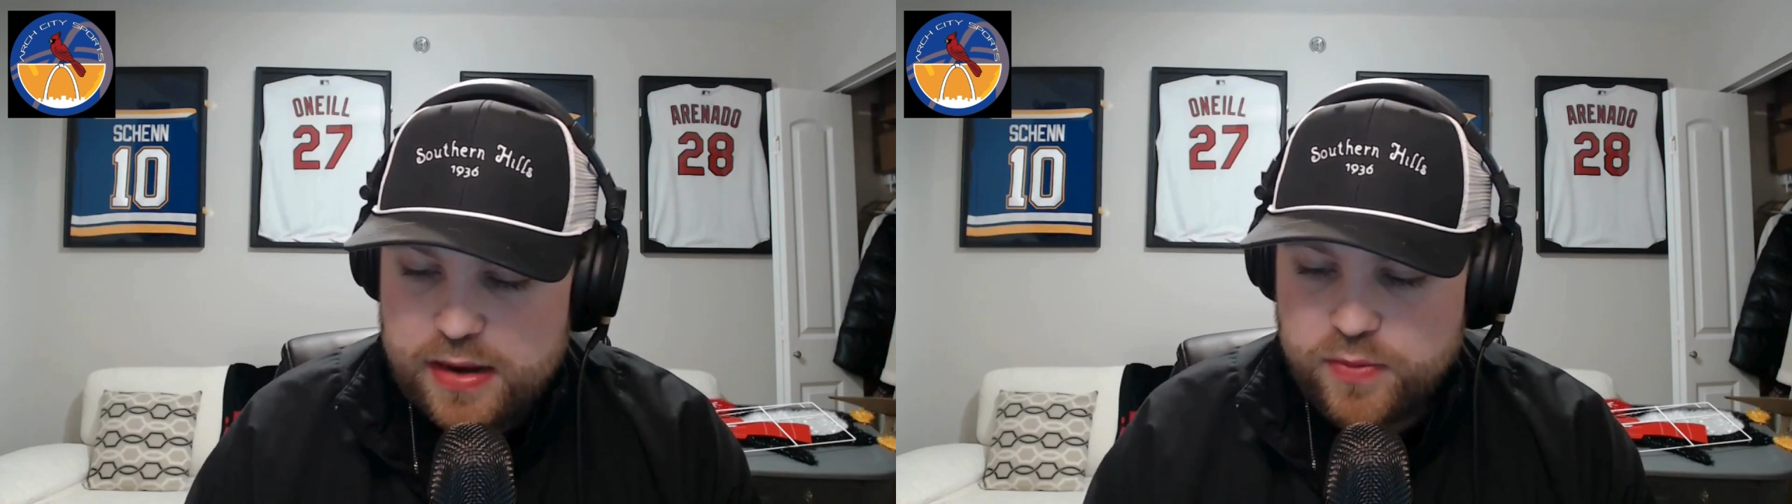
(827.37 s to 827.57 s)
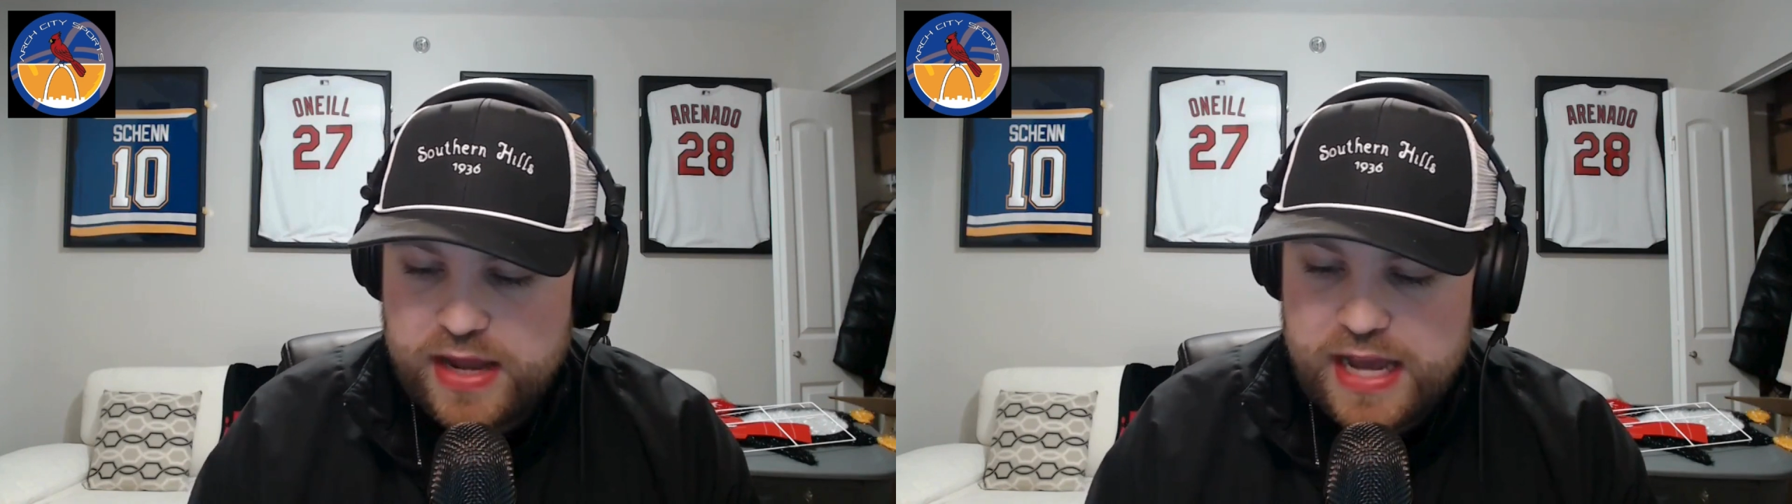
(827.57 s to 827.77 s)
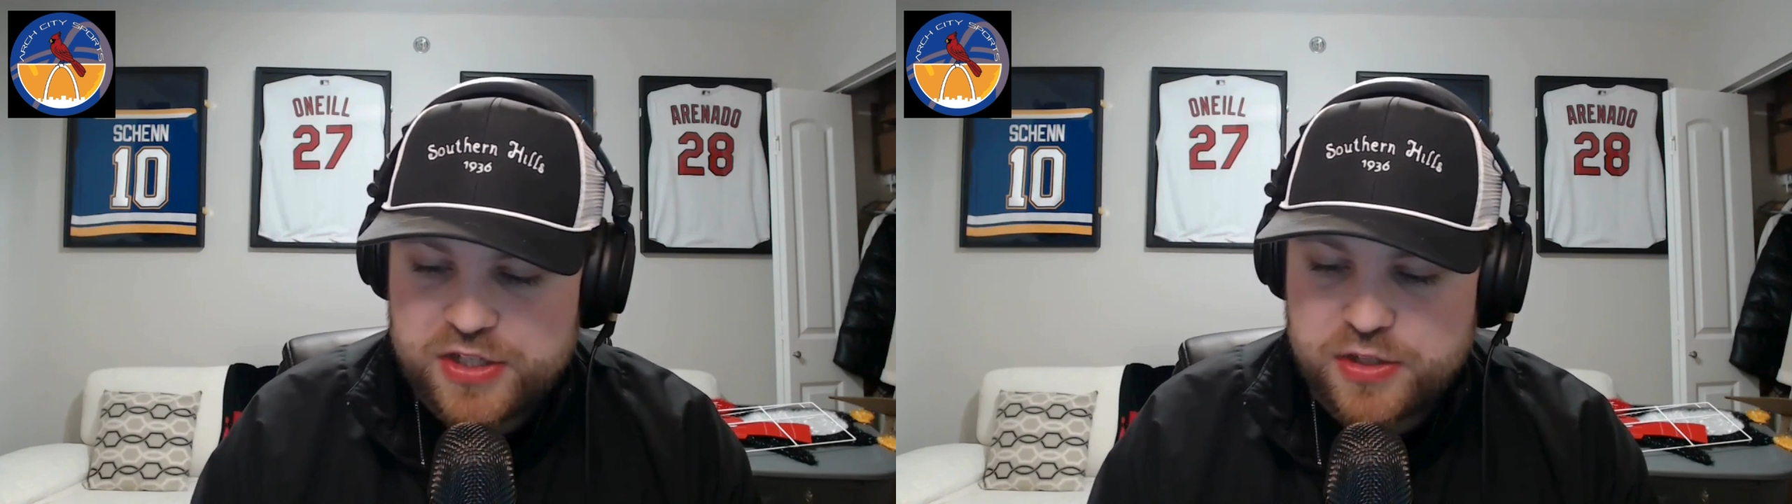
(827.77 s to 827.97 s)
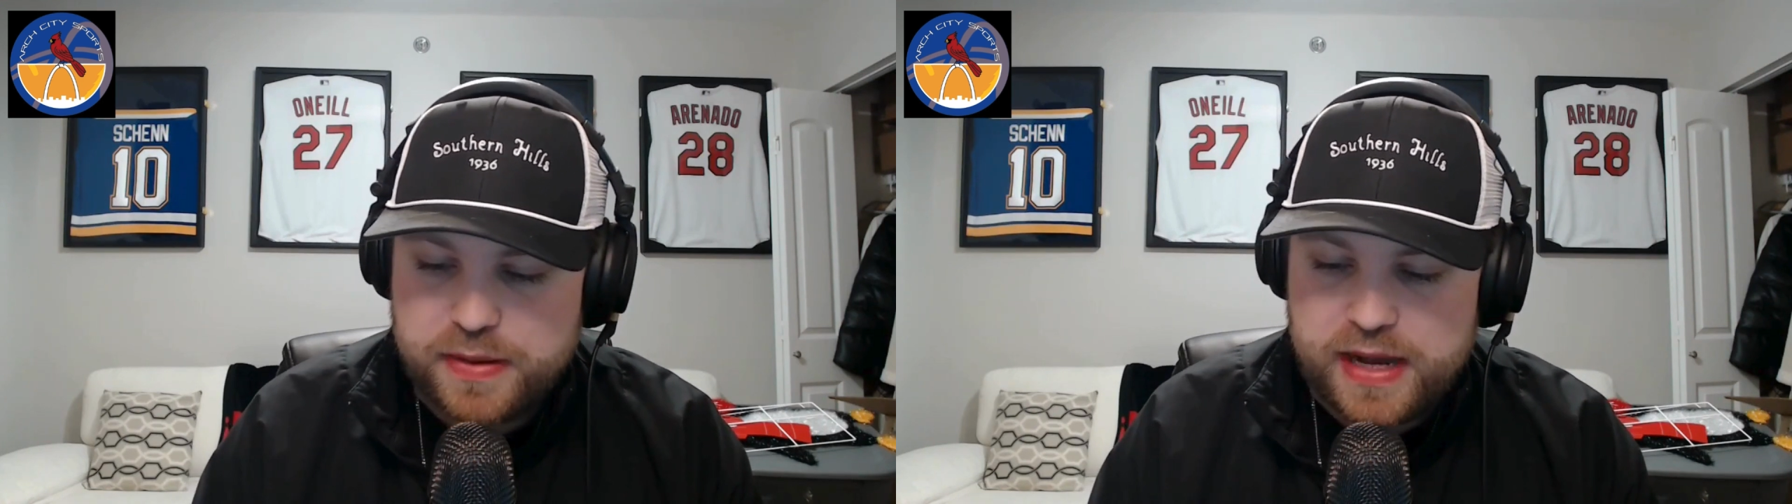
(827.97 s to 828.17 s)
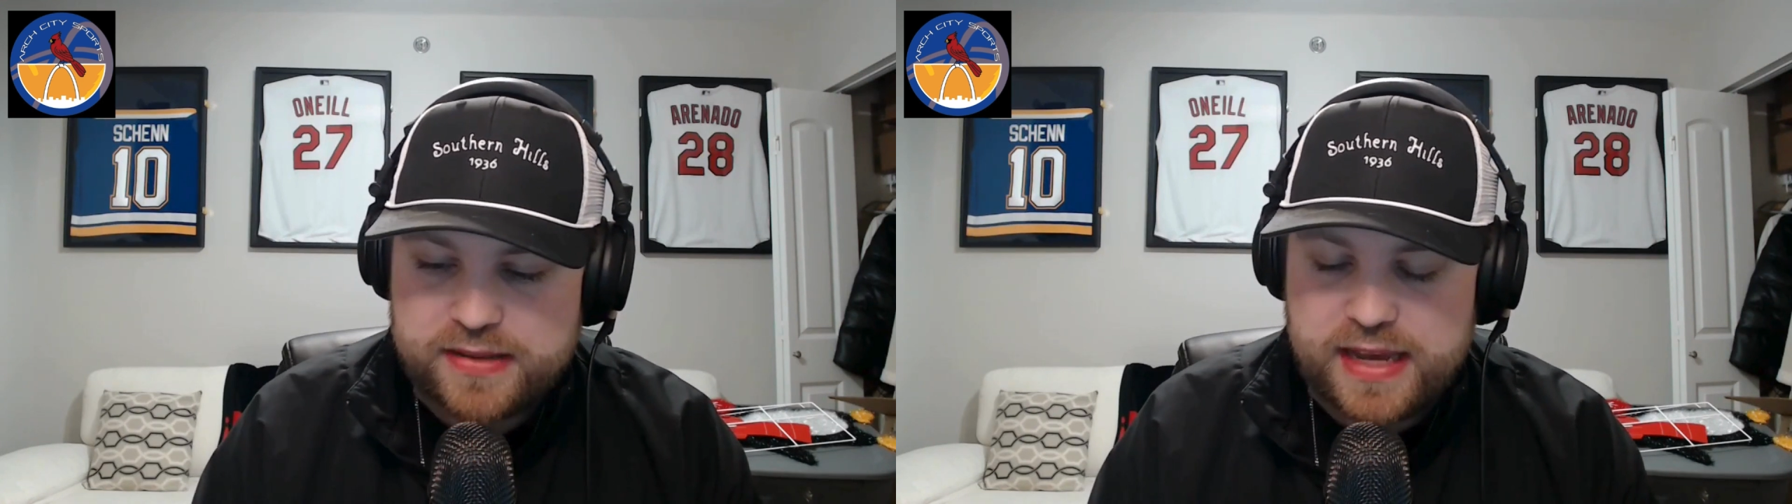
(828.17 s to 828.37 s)
reaction
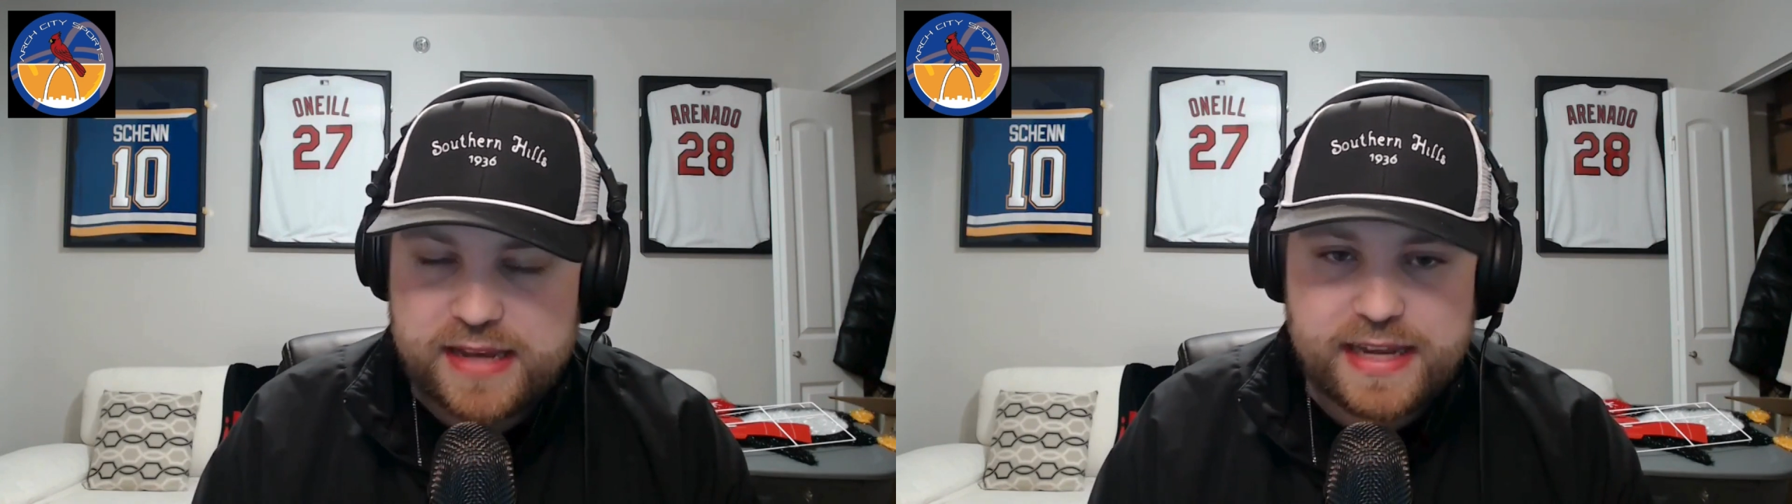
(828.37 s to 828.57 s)
podcast.